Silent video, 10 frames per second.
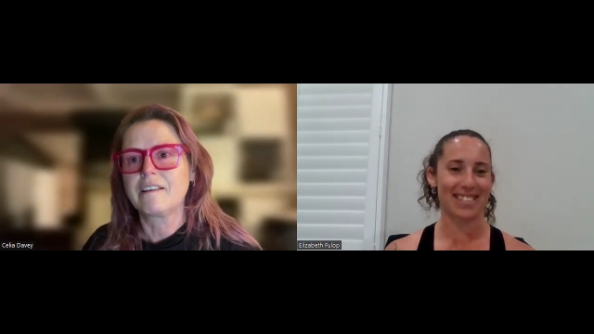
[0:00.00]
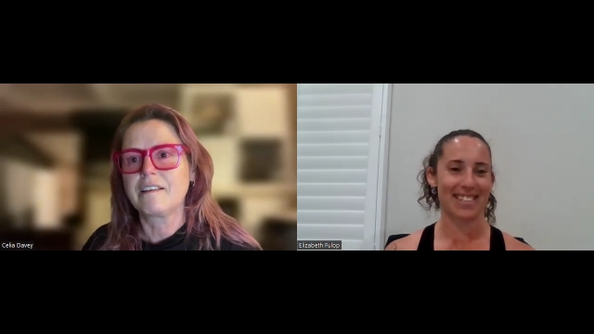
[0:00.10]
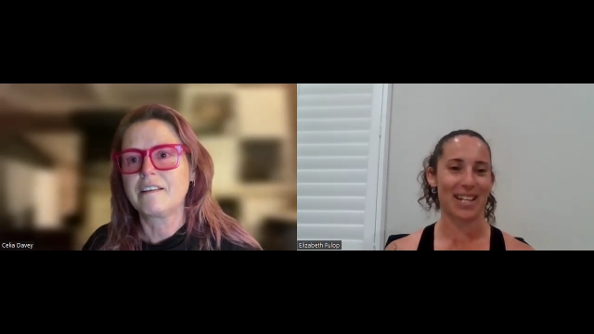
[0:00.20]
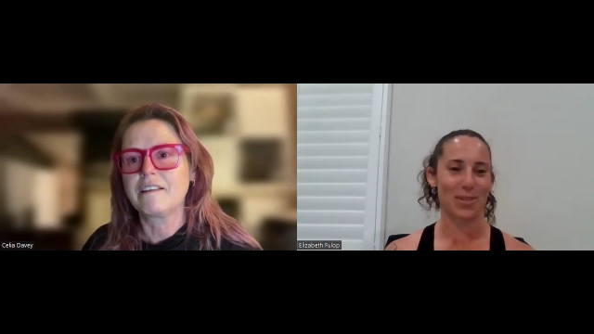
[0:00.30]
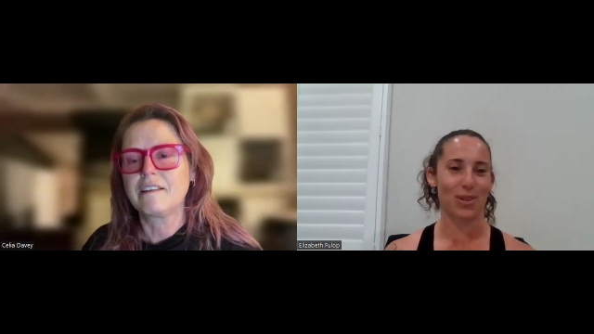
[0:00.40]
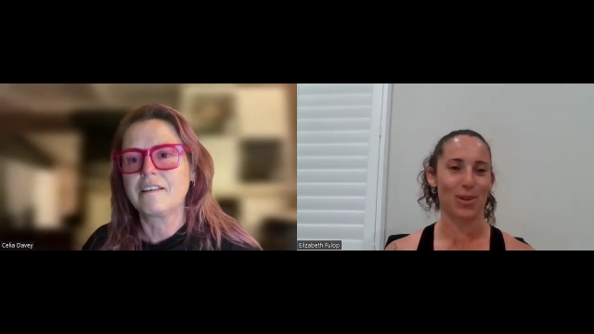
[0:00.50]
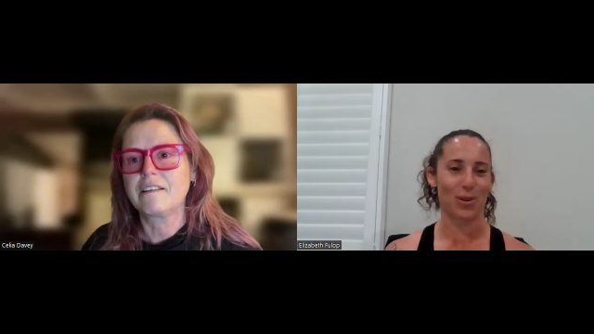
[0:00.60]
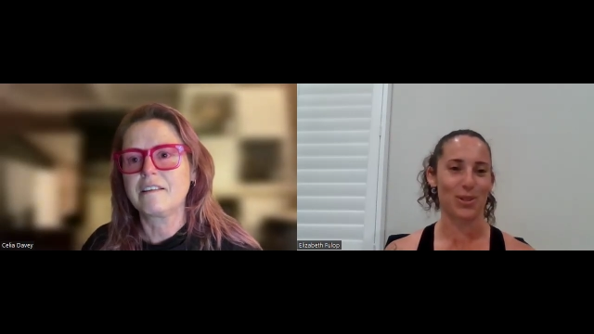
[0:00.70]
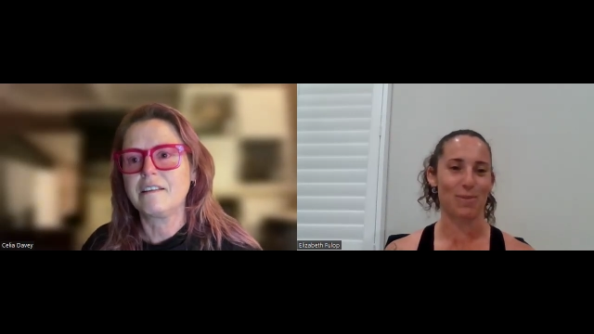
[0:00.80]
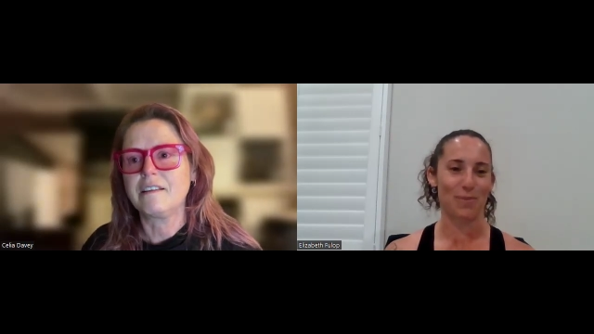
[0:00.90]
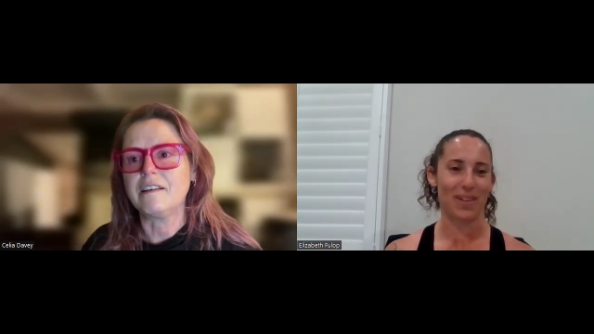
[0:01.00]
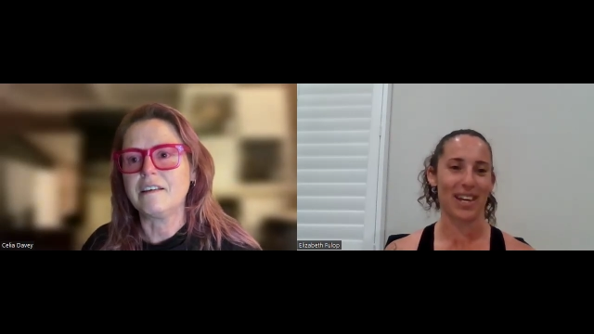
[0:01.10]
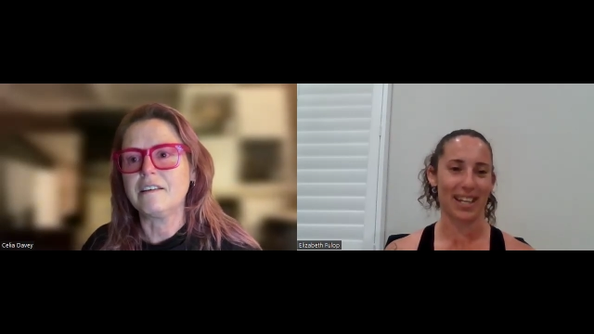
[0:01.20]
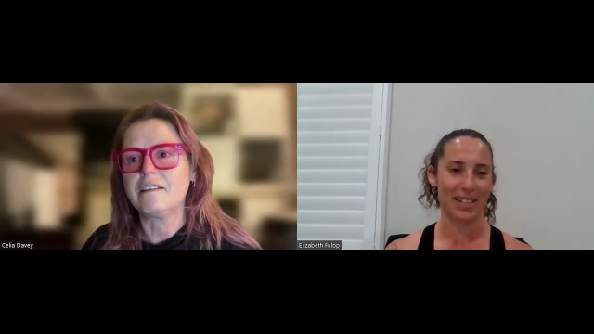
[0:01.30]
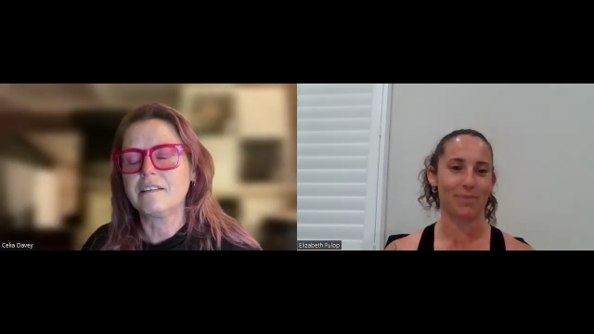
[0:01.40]
Speaker 1: that's really awesome yeah
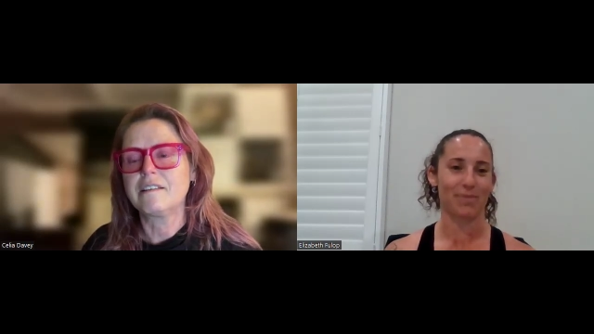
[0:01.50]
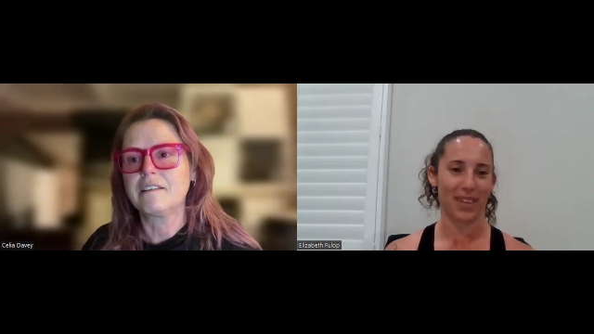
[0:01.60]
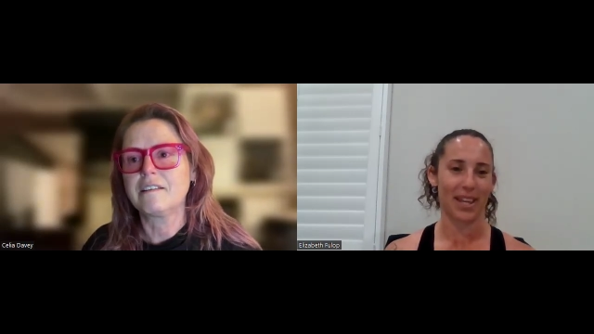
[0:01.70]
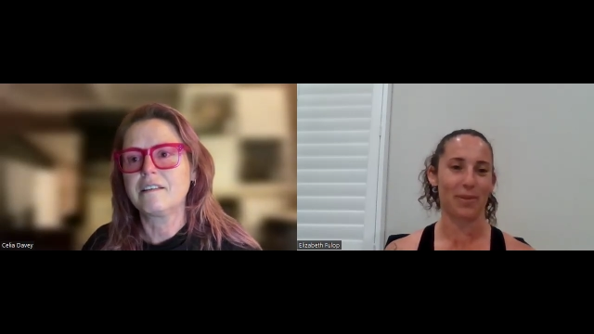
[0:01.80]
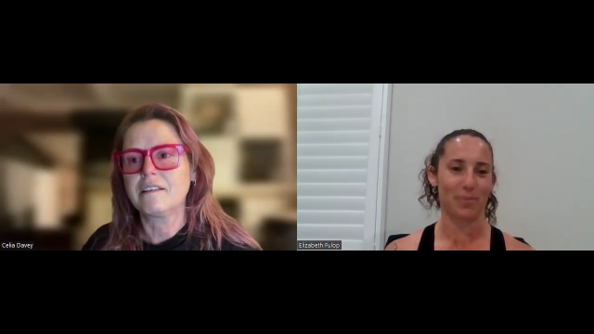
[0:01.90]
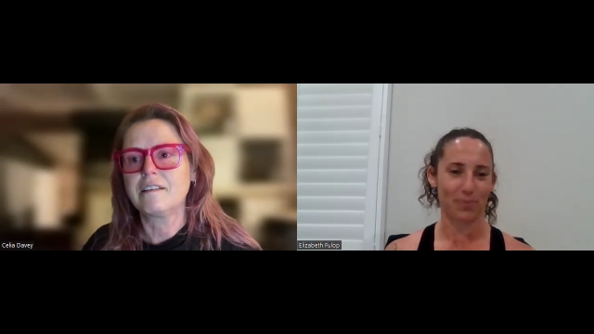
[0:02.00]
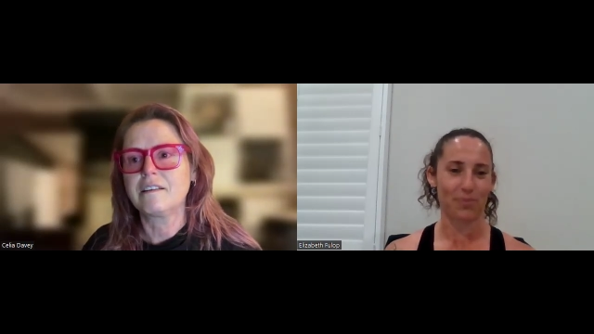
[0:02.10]
yeah